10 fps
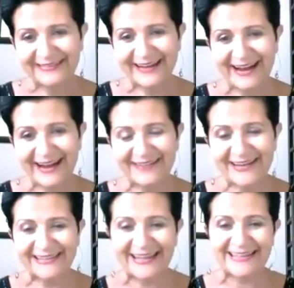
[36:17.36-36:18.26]
all right,
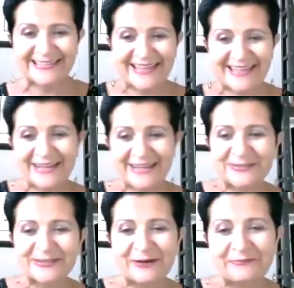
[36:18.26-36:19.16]
ladies, thank you
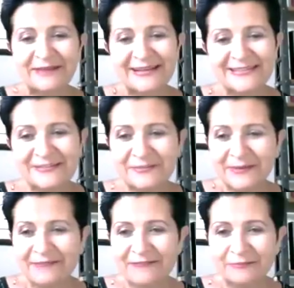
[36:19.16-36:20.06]
so much. Everyone
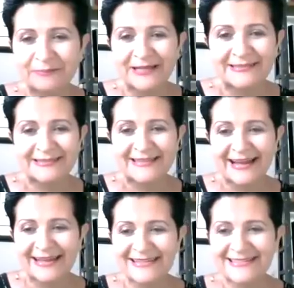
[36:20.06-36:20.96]
have a blessed
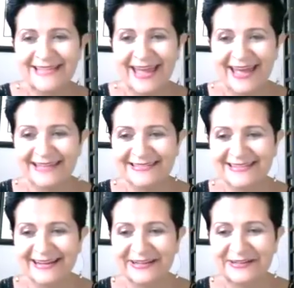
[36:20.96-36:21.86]
night, and
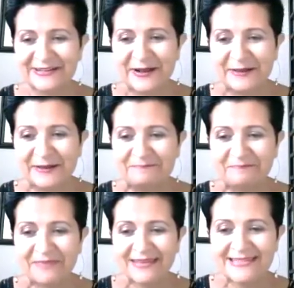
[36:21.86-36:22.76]

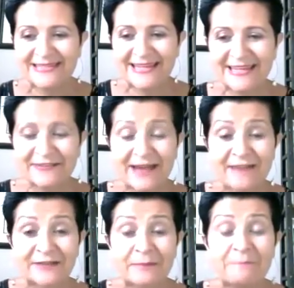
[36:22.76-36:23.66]
take care and have
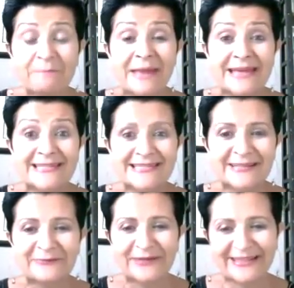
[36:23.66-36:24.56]
an amazing
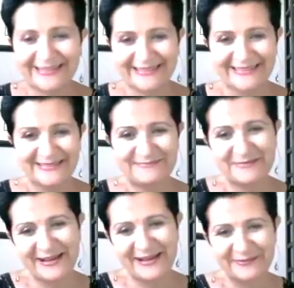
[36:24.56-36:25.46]
week.
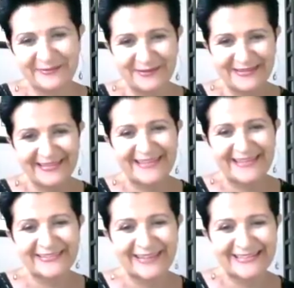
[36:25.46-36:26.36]
Bye-bye, everyone. Thank you, ladies.